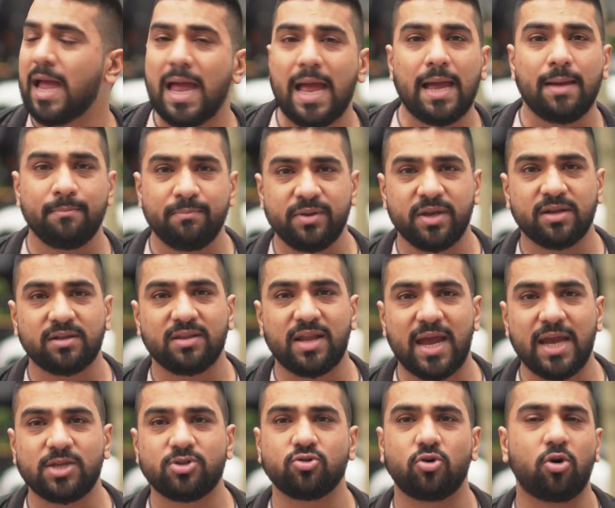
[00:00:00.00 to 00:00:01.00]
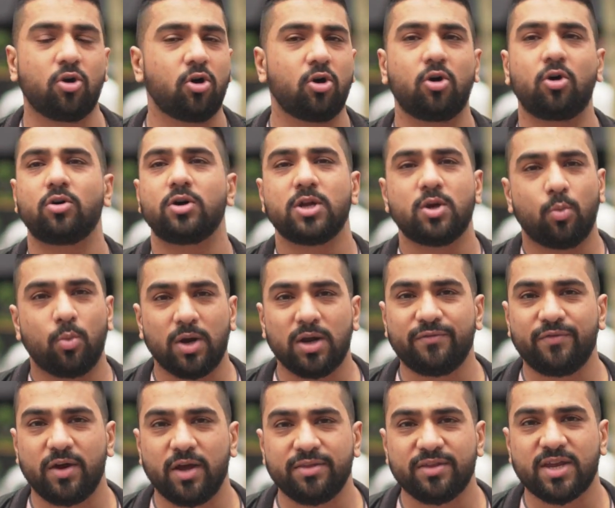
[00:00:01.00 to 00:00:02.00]
ambient light or
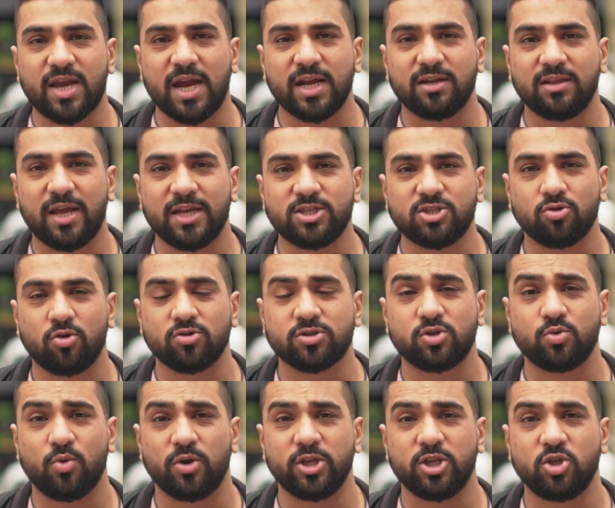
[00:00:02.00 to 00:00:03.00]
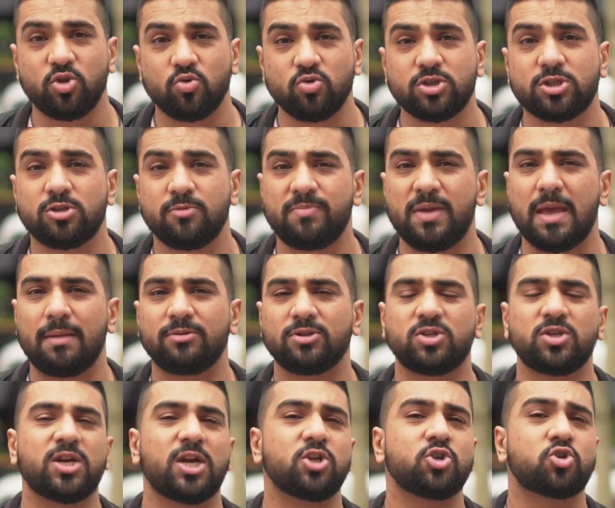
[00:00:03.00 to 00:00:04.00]
whatever other kind of light source you want to use to be able
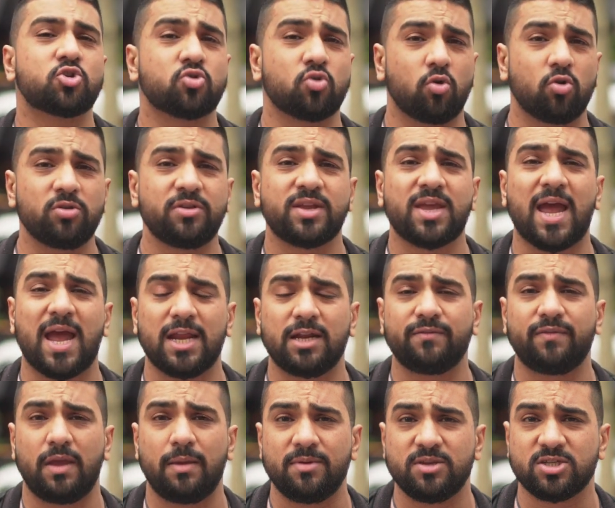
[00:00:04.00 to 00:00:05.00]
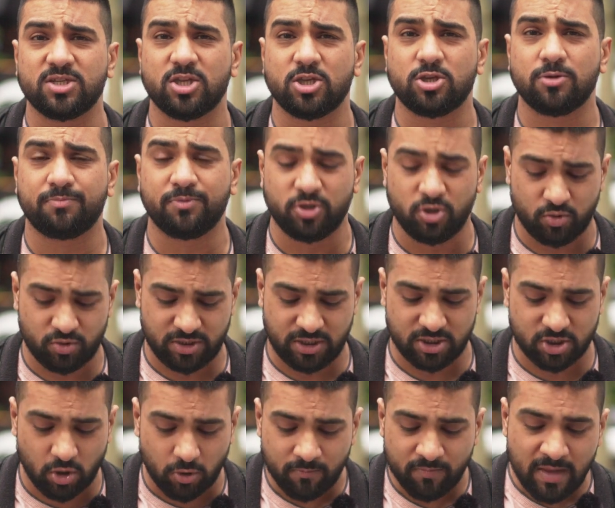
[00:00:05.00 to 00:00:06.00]
to control the kind of images that you're producing.
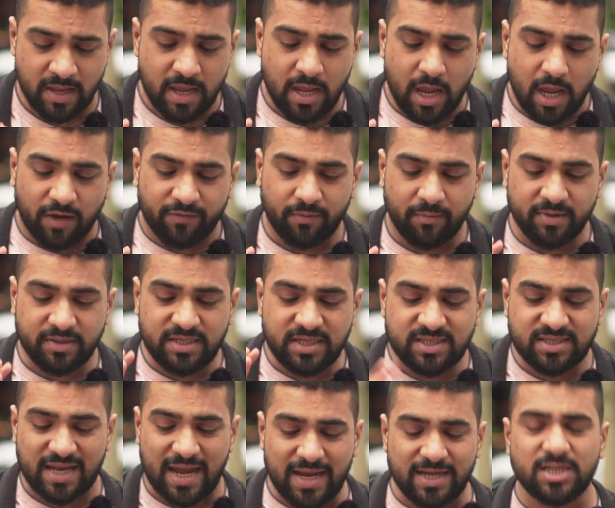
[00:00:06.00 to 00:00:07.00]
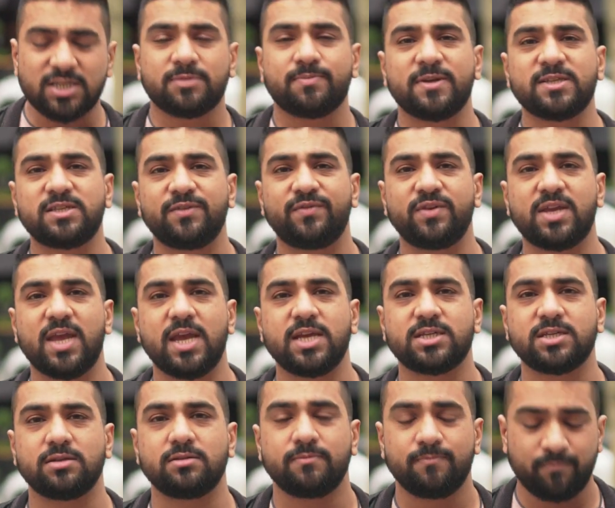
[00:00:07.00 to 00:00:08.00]
So from a design and
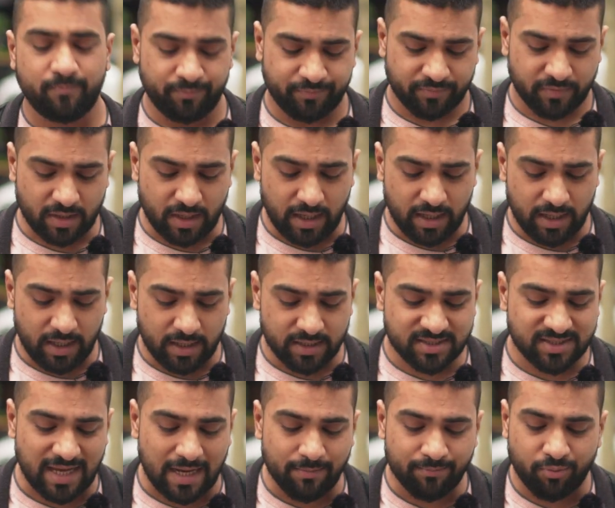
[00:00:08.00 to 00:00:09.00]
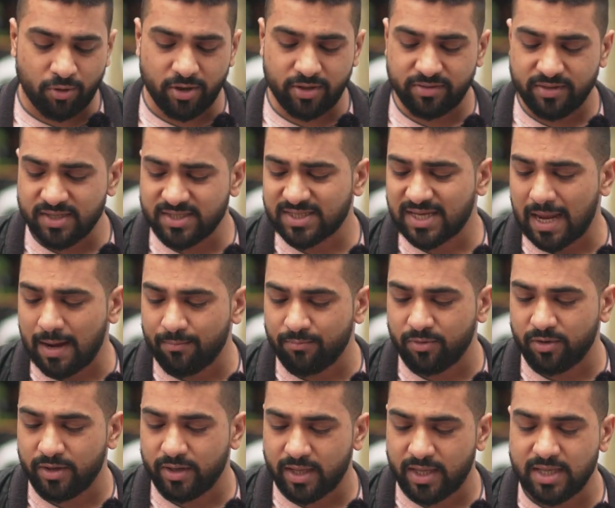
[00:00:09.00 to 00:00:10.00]
specification standpoint, this
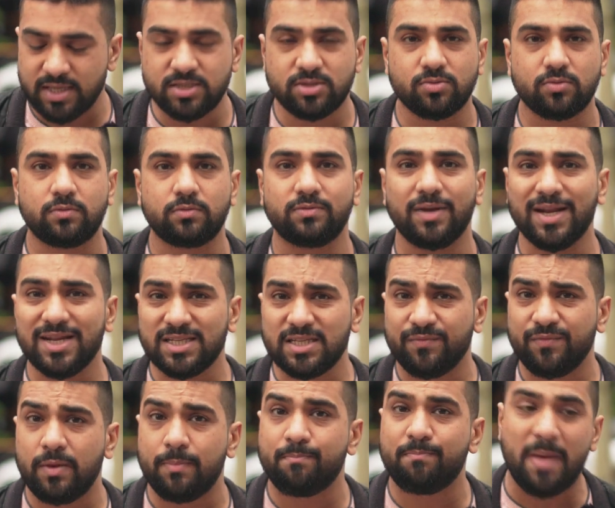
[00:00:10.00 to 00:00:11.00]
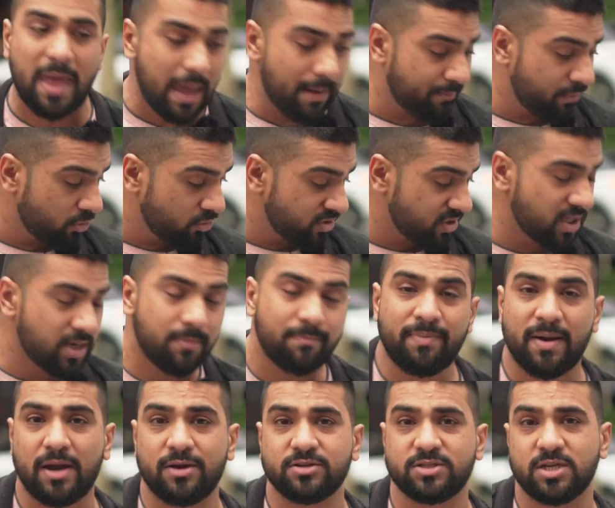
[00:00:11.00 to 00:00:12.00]
camera is relatively bare bones in
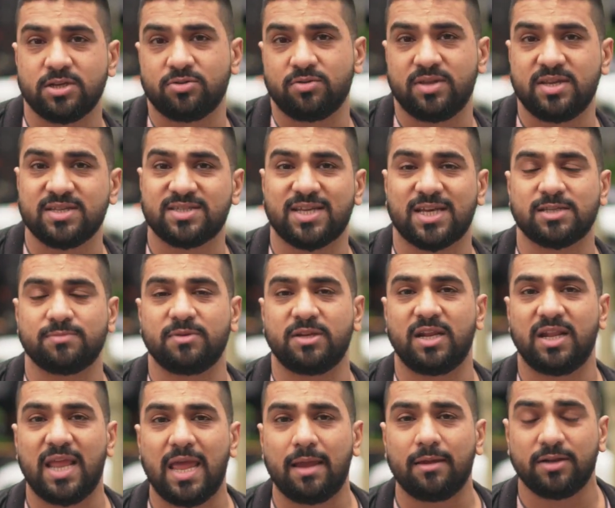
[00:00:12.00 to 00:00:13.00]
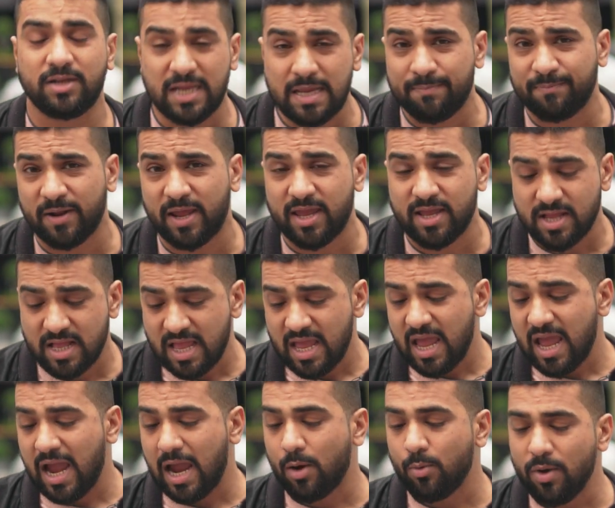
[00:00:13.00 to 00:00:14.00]
comparison to the Instax Mini LiPlay.
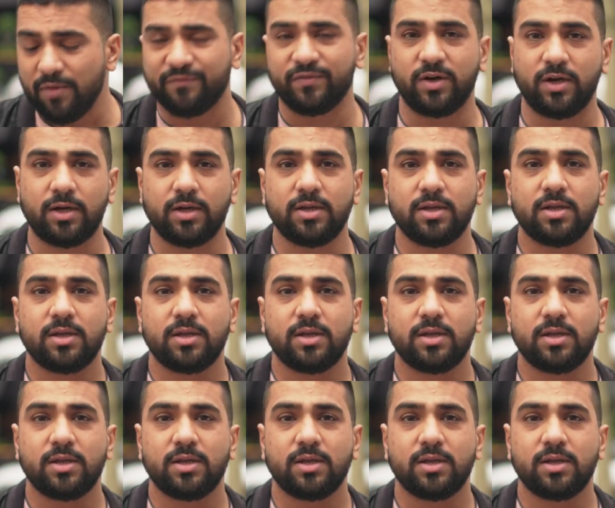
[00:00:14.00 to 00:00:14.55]
However,